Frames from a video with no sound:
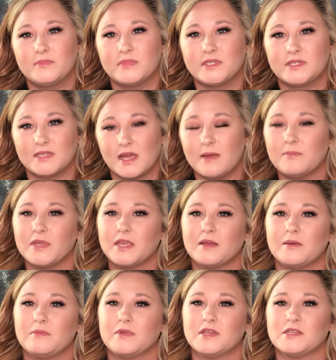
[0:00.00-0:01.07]
Sign me
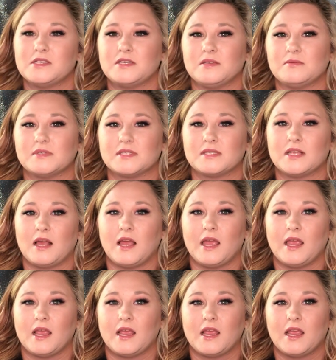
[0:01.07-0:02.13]
up. And she was
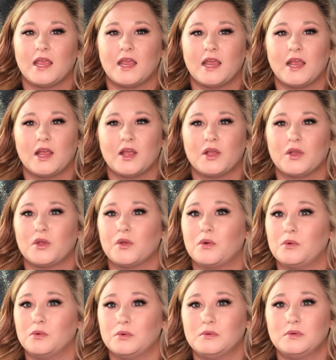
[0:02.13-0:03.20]
like,
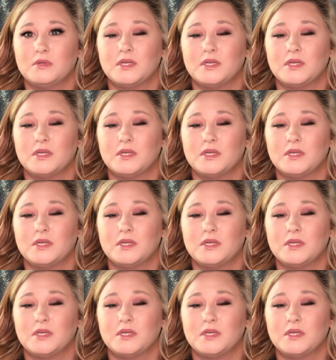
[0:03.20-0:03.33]
cool.